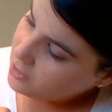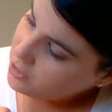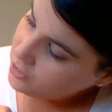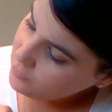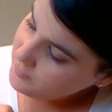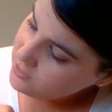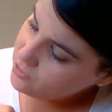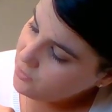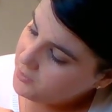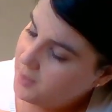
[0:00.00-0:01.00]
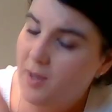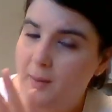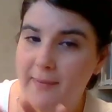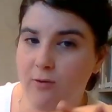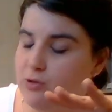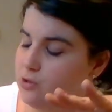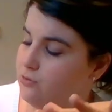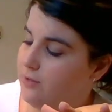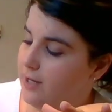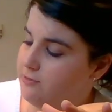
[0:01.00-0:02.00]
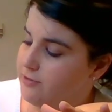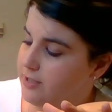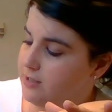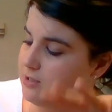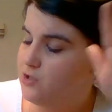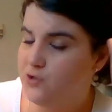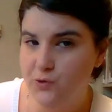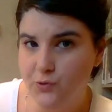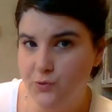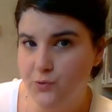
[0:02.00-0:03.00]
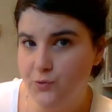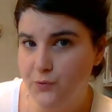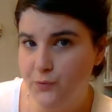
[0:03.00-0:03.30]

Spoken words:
Humans showed up about 200 to